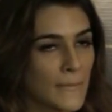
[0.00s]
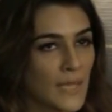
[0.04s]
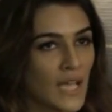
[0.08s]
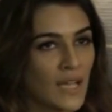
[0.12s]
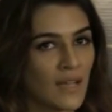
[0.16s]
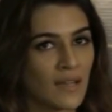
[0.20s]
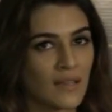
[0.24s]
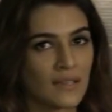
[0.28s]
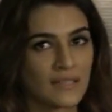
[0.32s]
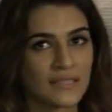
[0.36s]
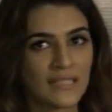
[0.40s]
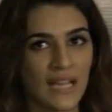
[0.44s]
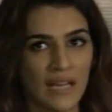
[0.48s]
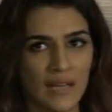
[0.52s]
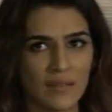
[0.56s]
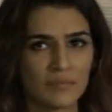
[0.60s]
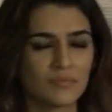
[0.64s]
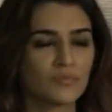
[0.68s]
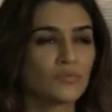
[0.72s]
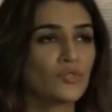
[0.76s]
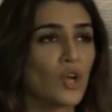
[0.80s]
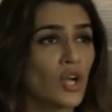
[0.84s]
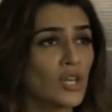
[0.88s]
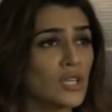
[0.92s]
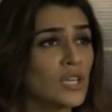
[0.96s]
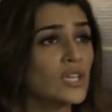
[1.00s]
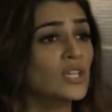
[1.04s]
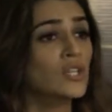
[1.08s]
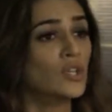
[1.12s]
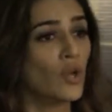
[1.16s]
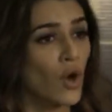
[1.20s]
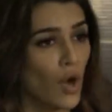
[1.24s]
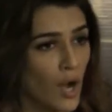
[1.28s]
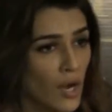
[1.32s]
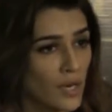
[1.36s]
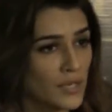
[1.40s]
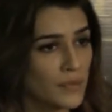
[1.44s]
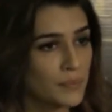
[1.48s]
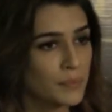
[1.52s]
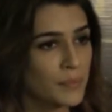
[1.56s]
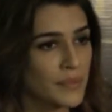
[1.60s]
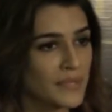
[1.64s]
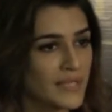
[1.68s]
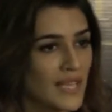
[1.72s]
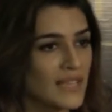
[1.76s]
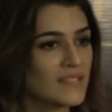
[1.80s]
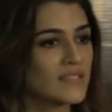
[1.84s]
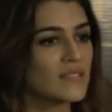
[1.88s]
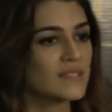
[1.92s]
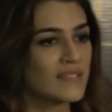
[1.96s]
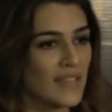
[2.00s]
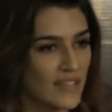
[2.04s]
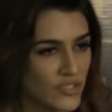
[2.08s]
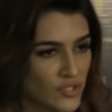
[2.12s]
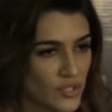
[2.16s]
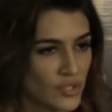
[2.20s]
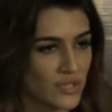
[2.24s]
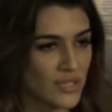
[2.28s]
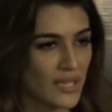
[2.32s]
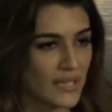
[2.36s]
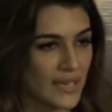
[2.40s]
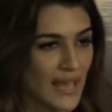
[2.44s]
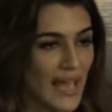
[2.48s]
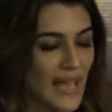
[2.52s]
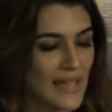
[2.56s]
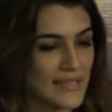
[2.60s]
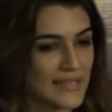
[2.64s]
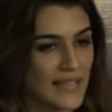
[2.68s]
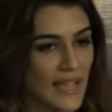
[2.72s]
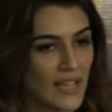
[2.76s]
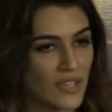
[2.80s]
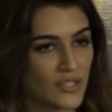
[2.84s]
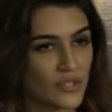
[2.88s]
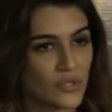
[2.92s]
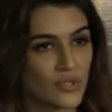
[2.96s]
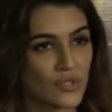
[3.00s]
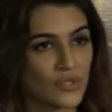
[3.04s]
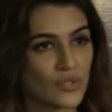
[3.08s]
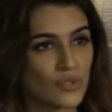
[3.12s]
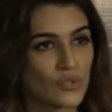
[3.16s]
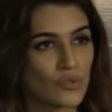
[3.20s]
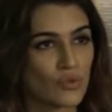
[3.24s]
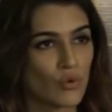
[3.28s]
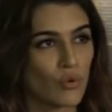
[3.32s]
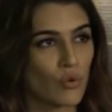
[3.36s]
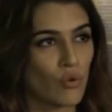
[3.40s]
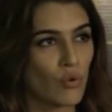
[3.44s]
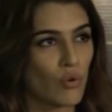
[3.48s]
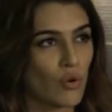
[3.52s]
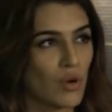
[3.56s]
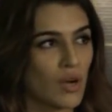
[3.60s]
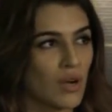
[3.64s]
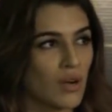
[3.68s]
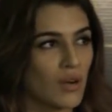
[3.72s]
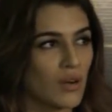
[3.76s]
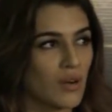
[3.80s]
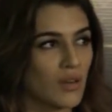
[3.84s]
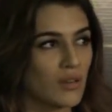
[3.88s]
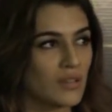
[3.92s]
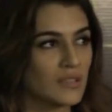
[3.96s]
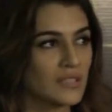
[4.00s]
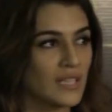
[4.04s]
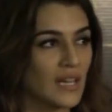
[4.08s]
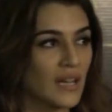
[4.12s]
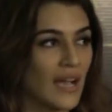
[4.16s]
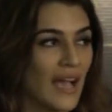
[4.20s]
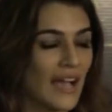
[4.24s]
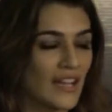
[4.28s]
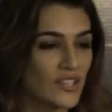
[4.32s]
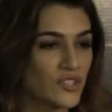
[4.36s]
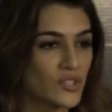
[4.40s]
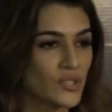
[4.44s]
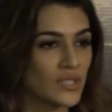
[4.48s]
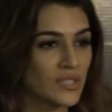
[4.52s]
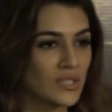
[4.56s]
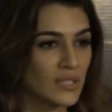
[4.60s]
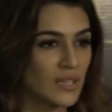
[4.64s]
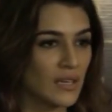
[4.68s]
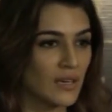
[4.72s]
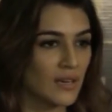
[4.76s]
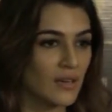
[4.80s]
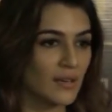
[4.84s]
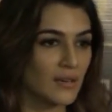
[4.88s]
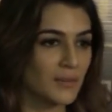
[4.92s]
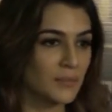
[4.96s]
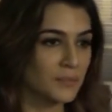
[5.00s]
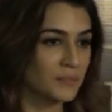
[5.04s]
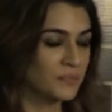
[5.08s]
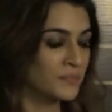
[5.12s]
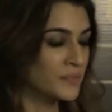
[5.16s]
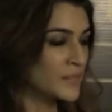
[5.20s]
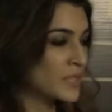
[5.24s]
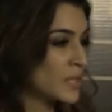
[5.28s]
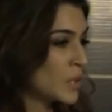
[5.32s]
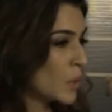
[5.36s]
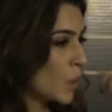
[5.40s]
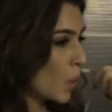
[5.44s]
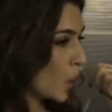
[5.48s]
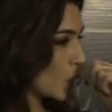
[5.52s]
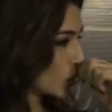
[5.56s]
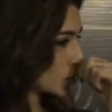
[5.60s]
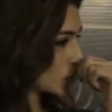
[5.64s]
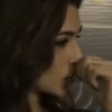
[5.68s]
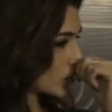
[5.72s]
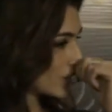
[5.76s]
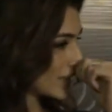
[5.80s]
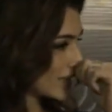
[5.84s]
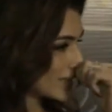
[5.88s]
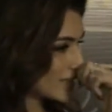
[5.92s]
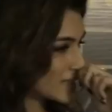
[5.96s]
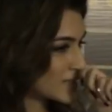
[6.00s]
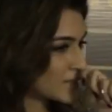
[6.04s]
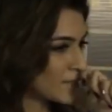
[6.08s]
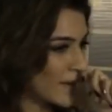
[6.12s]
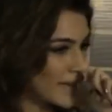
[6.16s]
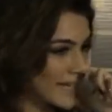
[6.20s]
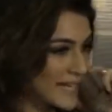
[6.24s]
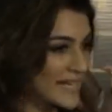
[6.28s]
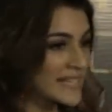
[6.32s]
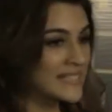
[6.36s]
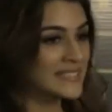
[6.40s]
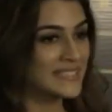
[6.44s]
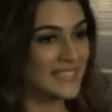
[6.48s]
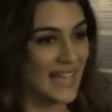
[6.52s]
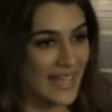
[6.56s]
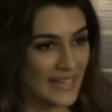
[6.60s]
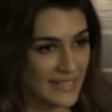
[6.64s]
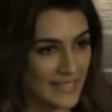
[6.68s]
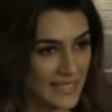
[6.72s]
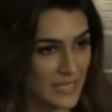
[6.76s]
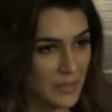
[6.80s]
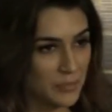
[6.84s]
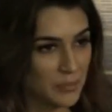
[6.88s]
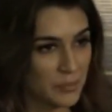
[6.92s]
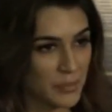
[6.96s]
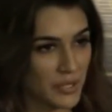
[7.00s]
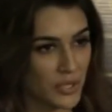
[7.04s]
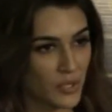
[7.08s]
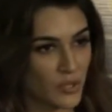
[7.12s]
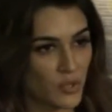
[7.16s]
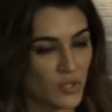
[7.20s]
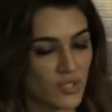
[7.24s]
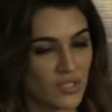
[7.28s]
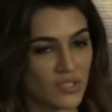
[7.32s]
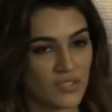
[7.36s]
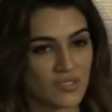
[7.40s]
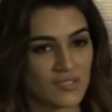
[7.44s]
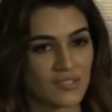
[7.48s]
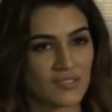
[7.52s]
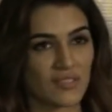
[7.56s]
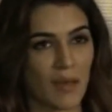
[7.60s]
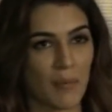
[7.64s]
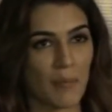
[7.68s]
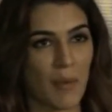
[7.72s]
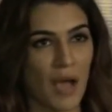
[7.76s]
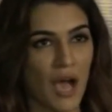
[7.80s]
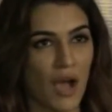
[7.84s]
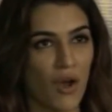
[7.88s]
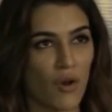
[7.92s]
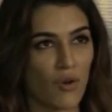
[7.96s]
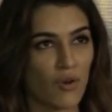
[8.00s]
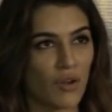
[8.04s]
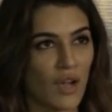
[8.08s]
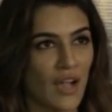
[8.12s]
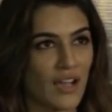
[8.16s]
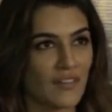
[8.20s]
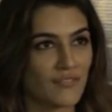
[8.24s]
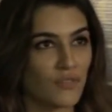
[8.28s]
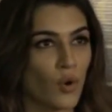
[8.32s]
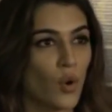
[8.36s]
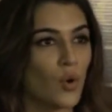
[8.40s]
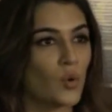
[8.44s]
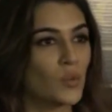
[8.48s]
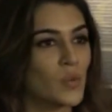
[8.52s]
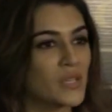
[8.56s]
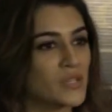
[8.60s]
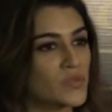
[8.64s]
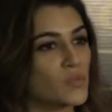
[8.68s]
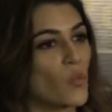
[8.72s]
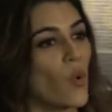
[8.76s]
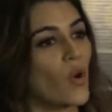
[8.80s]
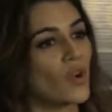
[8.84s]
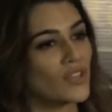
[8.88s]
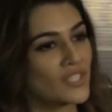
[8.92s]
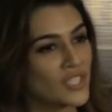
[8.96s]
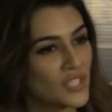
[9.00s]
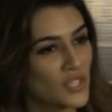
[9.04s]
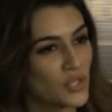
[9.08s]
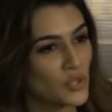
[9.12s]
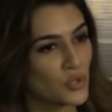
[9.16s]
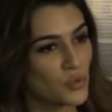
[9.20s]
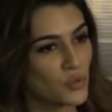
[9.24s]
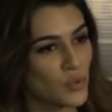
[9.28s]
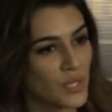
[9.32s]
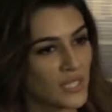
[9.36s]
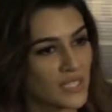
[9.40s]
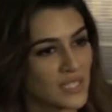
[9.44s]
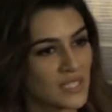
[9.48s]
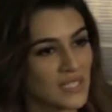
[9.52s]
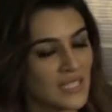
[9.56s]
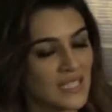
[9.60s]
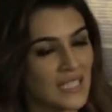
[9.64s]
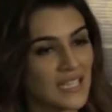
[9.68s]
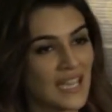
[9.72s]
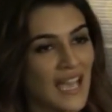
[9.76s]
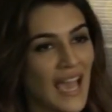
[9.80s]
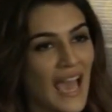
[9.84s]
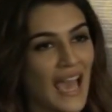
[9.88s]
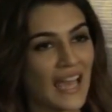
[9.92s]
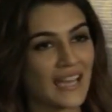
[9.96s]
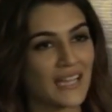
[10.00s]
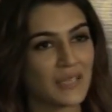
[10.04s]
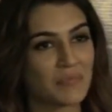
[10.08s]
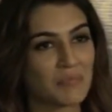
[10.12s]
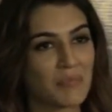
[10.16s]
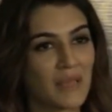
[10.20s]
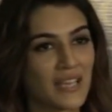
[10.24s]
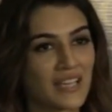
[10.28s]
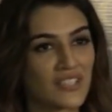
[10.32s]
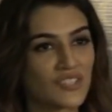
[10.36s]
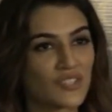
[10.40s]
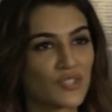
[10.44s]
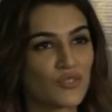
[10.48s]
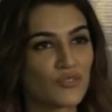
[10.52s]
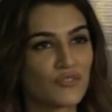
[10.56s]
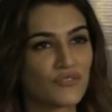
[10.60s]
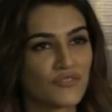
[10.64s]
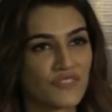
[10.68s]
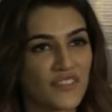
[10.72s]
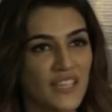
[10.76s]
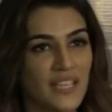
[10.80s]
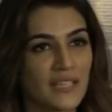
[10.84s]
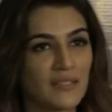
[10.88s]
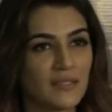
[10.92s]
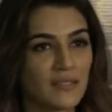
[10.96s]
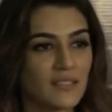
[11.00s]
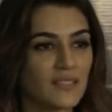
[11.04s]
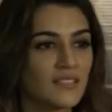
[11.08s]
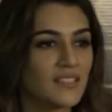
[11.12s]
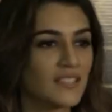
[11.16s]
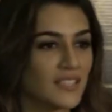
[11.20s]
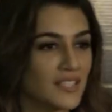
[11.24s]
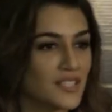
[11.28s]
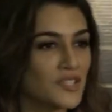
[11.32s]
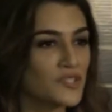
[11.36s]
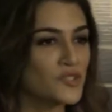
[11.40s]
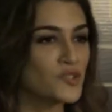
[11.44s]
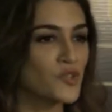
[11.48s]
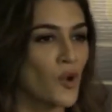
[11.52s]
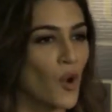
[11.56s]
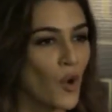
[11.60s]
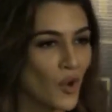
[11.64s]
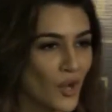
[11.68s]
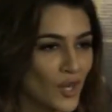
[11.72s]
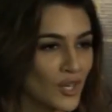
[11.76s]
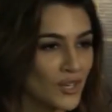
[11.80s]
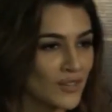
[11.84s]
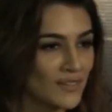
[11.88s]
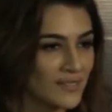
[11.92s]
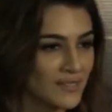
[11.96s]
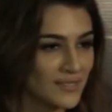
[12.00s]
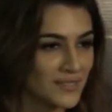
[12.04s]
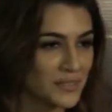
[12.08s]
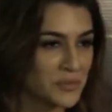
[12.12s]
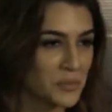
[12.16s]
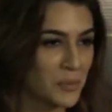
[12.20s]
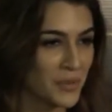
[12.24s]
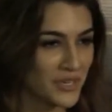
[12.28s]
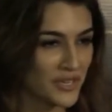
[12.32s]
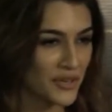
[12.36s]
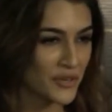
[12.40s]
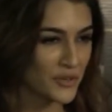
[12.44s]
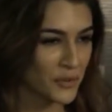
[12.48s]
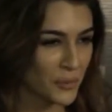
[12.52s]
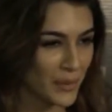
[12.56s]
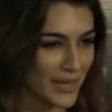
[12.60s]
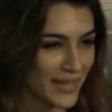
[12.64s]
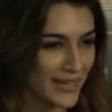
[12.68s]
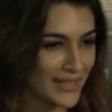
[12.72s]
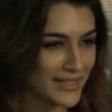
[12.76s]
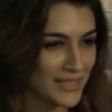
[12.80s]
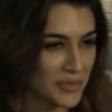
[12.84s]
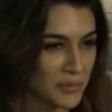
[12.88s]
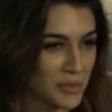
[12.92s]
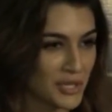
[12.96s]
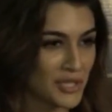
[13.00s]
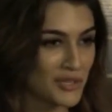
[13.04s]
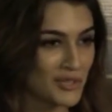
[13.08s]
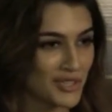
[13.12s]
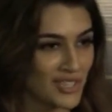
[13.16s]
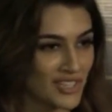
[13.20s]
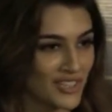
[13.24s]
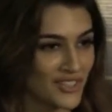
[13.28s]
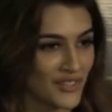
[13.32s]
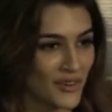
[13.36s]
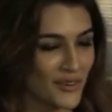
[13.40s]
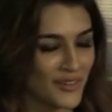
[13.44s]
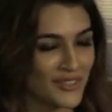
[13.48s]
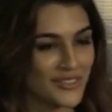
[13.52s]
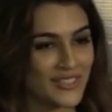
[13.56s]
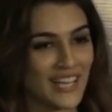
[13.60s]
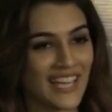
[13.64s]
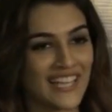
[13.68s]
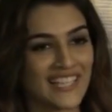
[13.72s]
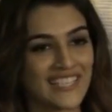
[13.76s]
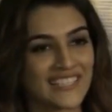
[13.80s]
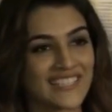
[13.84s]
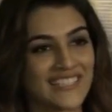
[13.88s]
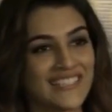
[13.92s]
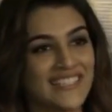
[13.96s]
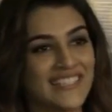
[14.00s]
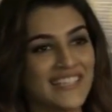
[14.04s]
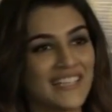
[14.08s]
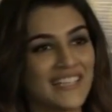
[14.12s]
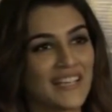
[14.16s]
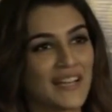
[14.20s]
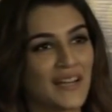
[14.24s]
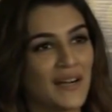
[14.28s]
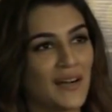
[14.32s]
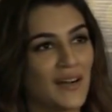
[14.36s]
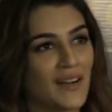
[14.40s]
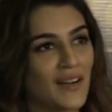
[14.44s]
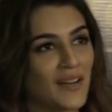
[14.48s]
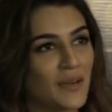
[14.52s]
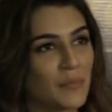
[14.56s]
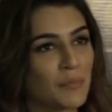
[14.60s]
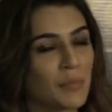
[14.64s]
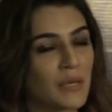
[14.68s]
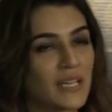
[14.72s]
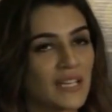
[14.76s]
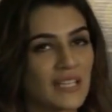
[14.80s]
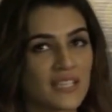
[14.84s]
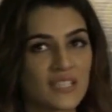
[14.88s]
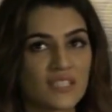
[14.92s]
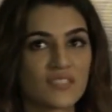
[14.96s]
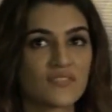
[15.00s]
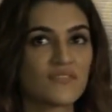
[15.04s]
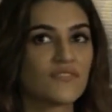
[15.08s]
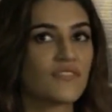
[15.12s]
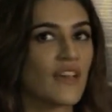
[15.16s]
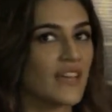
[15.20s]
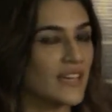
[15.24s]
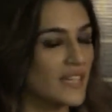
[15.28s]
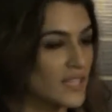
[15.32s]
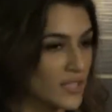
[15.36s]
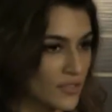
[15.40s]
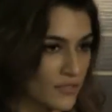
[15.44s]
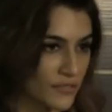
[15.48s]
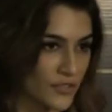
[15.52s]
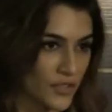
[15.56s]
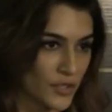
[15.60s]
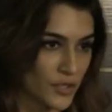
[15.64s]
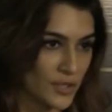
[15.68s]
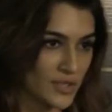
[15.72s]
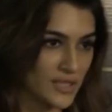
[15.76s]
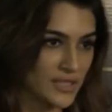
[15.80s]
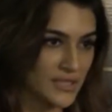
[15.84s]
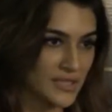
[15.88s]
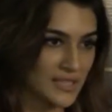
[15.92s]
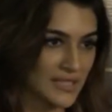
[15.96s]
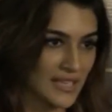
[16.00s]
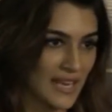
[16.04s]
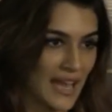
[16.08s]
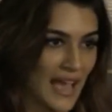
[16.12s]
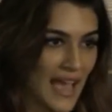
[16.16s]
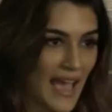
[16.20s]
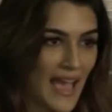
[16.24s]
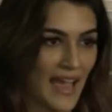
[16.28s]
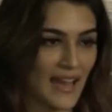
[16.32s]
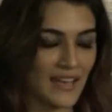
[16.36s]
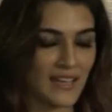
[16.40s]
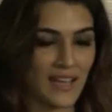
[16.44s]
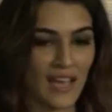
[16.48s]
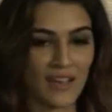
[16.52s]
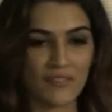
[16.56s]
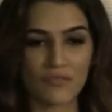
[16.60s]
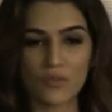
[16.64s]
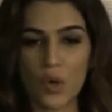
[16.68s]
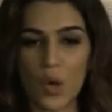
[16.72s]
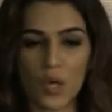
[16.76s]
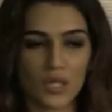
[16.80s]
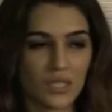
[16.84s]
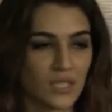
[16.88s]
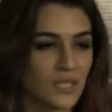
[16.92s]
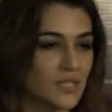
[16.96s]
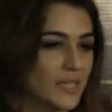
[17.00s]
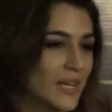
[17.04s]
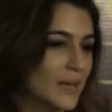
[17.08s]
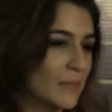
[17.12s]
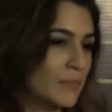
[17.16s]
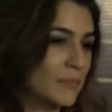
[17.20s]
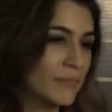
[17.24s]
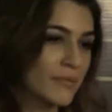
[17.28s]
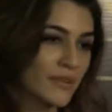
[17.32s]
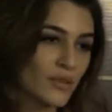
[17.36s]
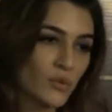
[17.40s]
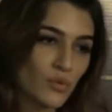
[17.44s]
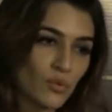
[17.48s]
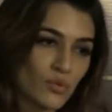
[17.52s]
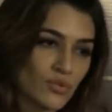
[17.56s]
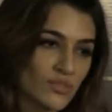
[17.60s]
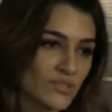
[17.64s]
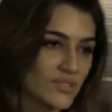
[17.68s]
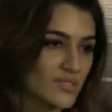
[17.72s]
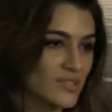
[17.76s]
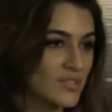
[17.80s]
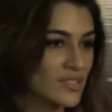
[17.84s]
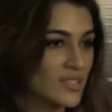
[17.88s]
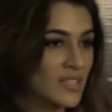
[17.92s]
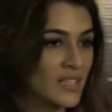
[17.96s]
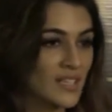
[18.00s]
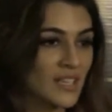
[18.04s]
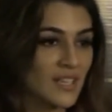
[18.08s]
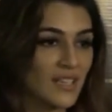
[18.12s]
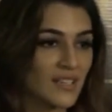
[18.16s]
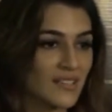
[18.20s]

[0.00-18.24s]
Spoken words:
Yeah, not a lot, but there's a section that has action. So yeah, action, although it is very exciting because somehow I've always wanted to do it and it makes you feel a little stronger when you're doing it and when you learn all that. But it's very difficult and I've gotten like bruise.